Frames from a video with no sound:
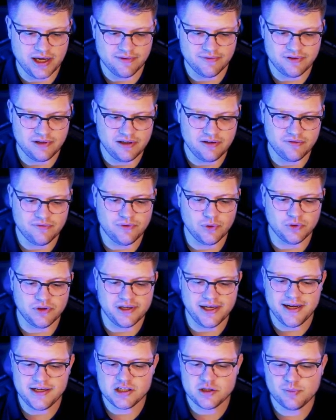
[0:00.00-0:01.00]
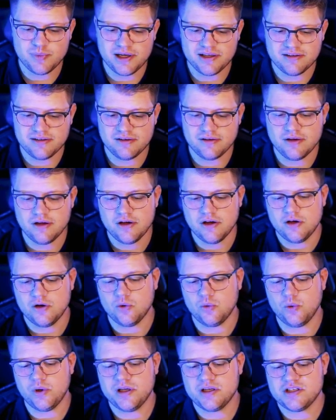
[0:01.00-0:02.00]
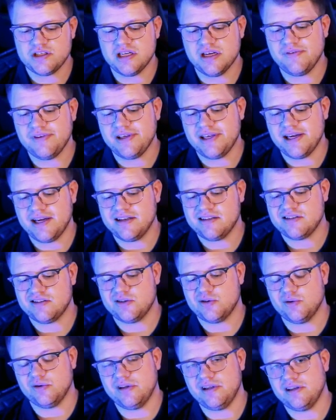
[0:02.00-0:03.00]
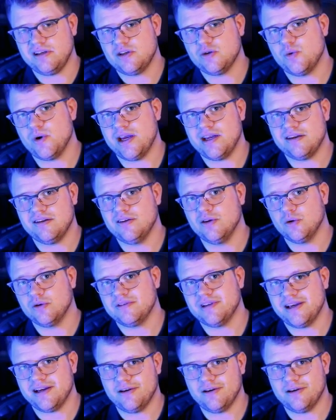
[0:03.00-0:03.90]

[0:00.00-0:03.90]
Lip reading: we have the floating action button, which navigates to the create node